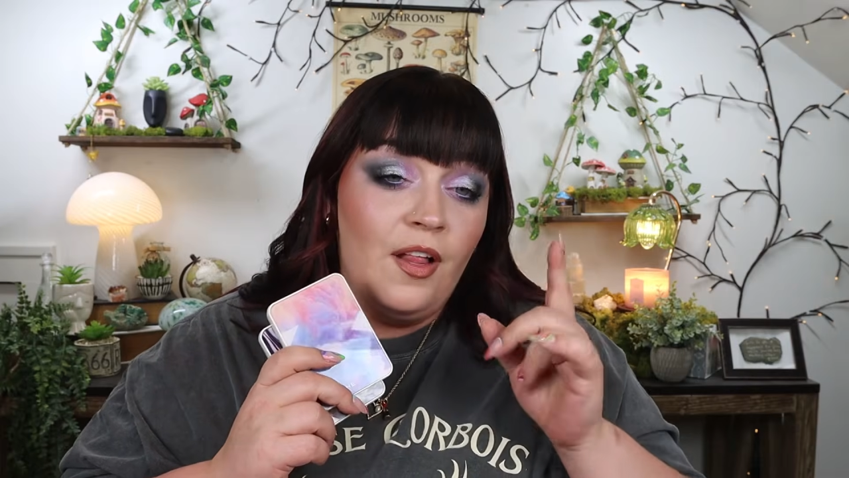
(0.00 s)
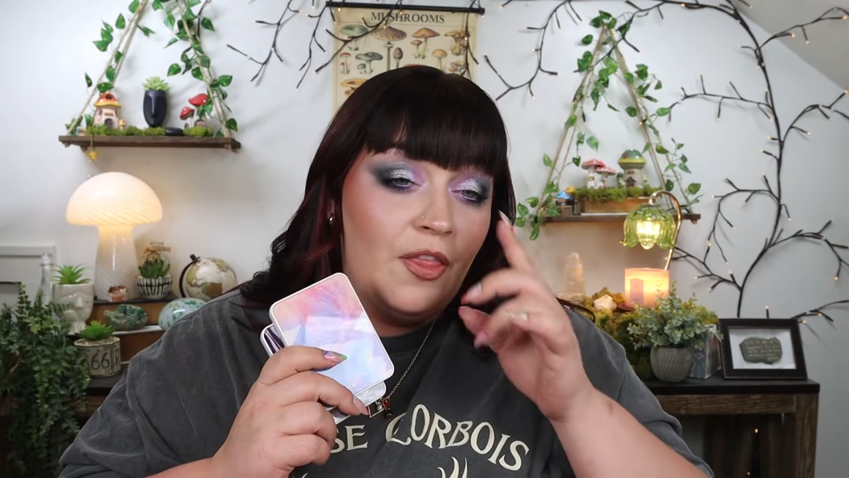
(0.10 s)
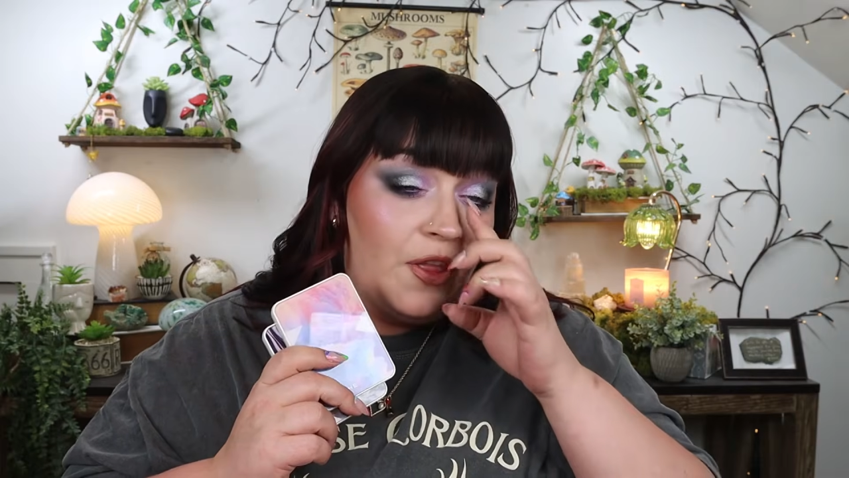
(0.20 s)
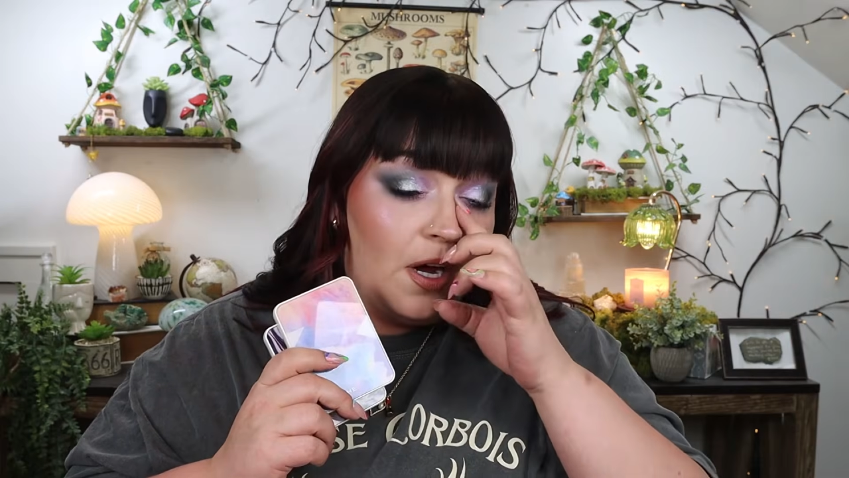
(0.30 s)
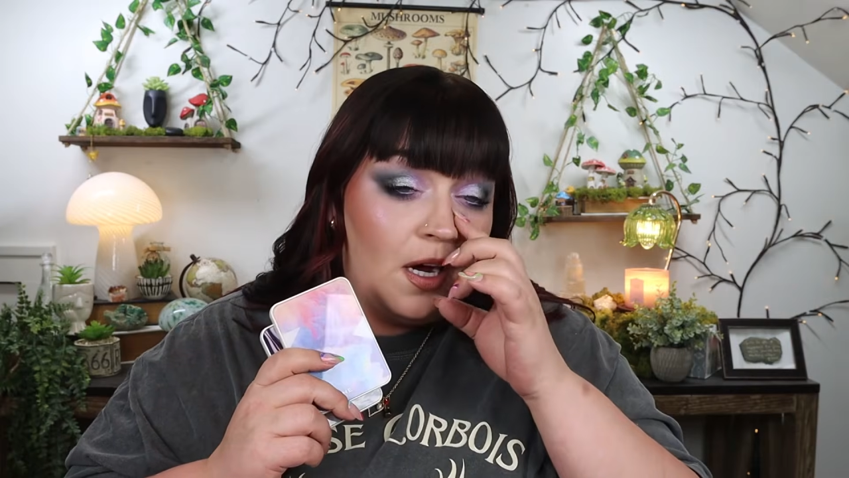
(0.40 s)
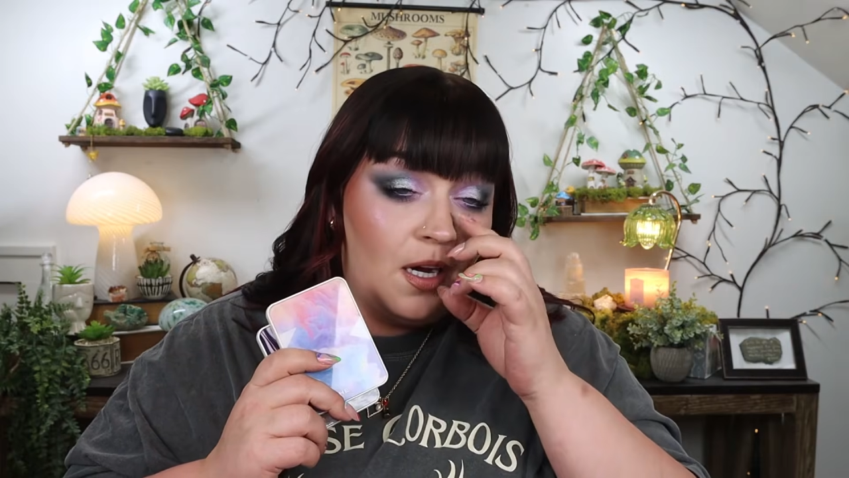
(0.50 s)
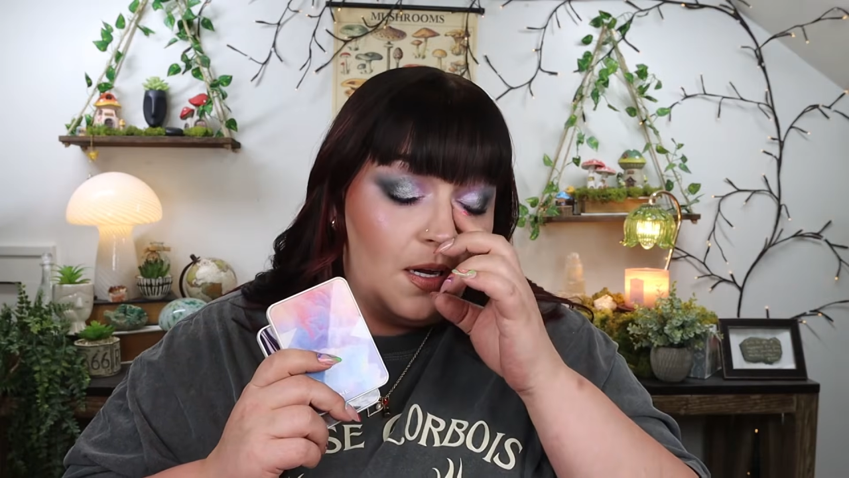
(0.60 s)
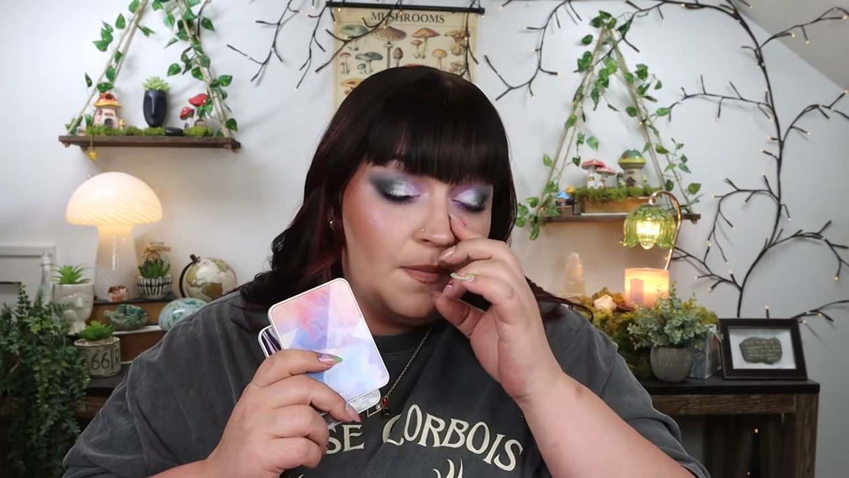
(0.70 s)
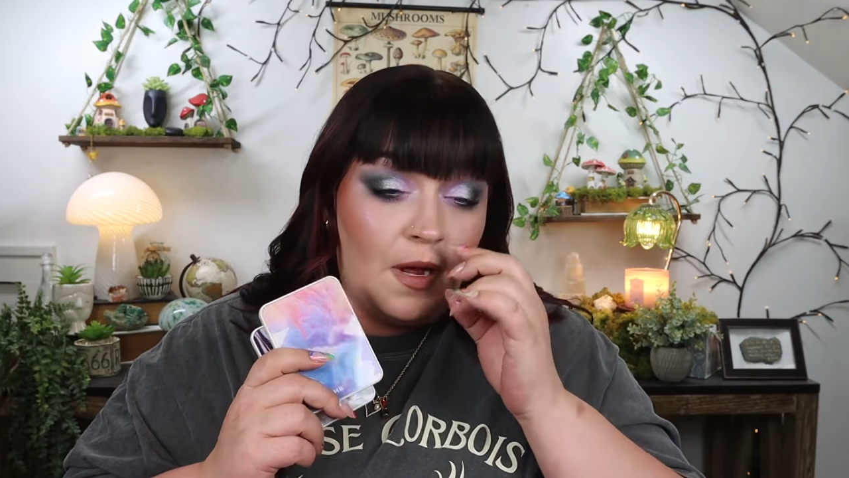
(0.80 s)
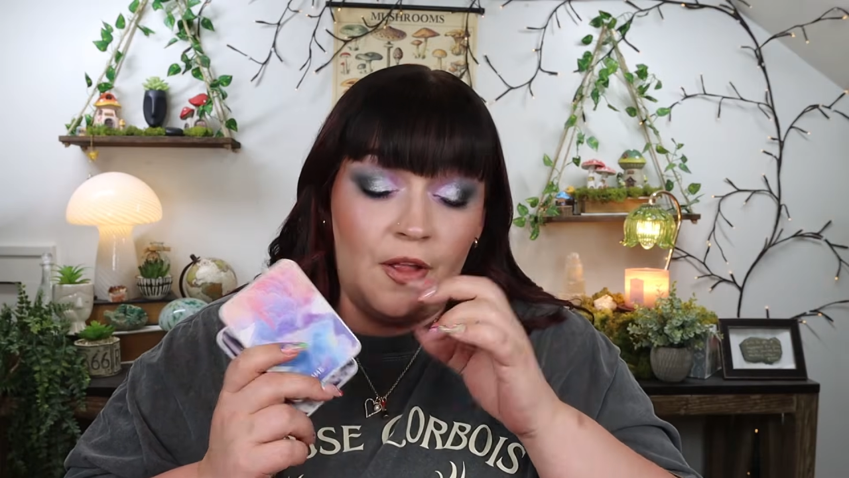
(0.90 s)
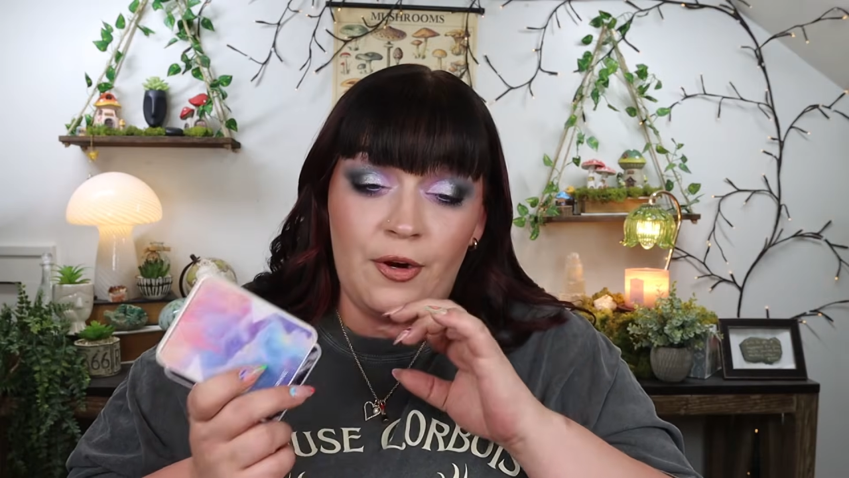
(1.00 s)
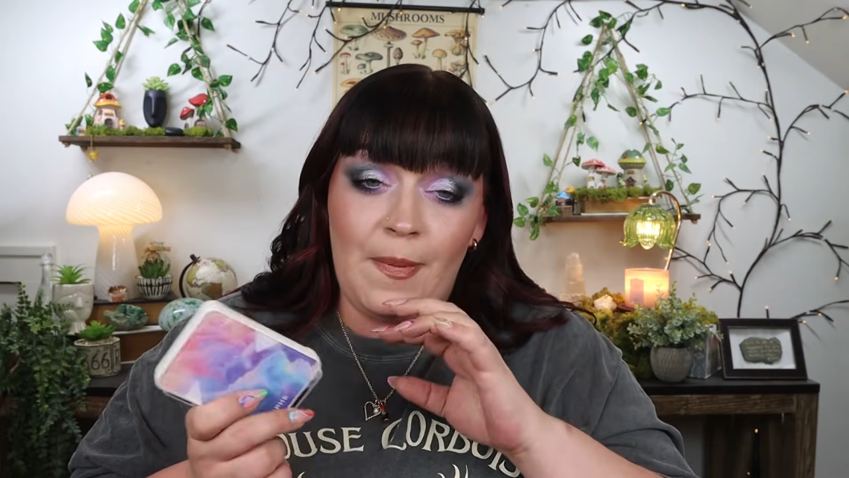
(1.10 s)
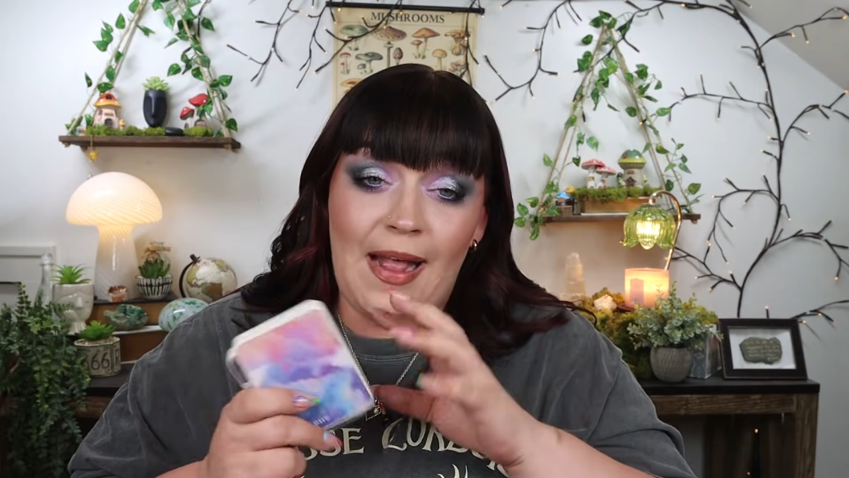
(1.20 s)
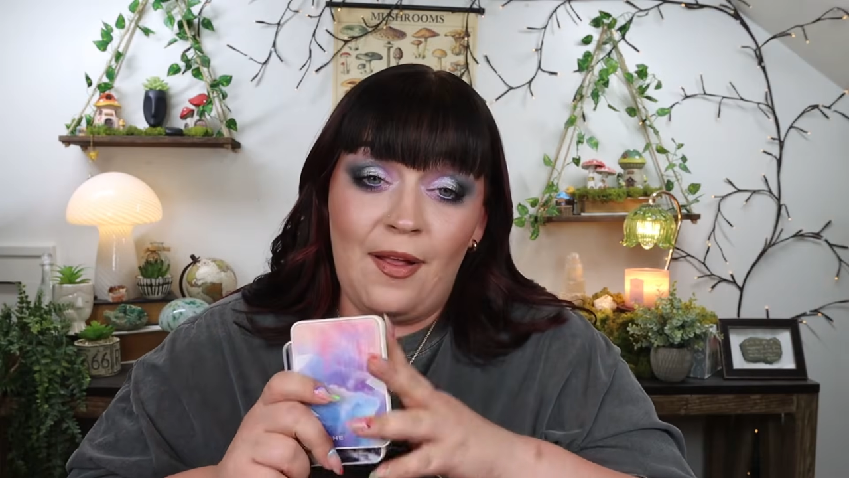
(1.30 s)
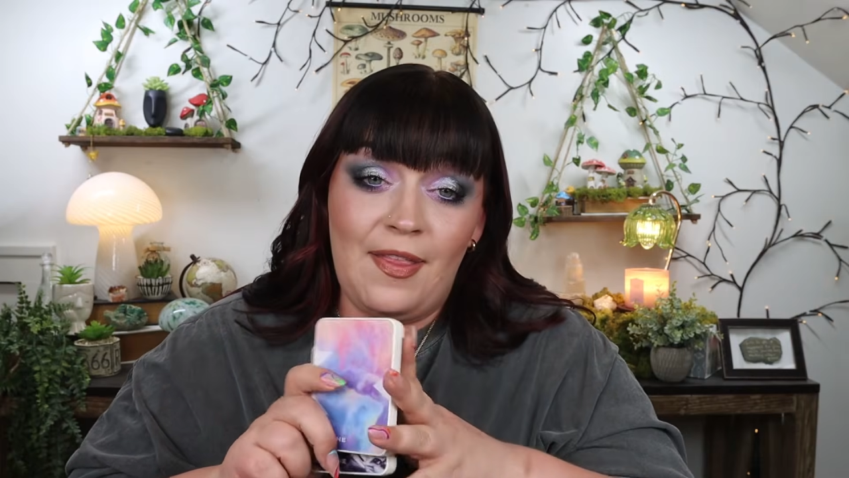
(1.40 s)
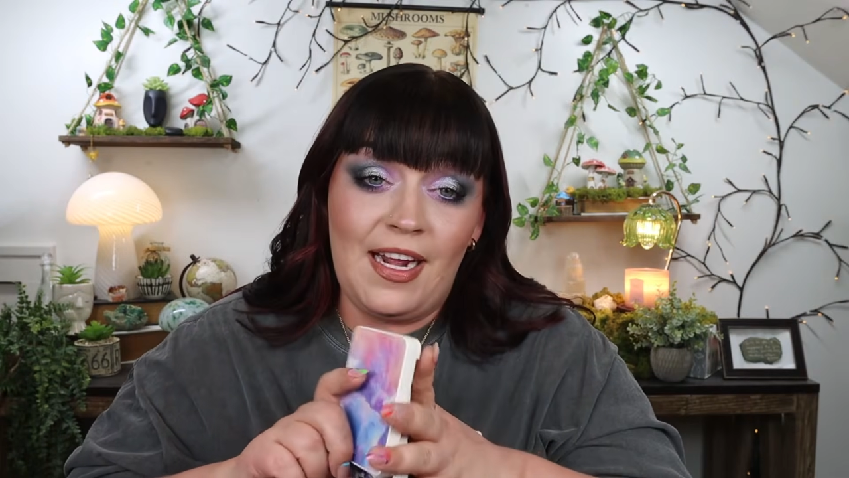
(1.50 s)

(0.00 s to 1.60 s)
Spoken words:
the other palette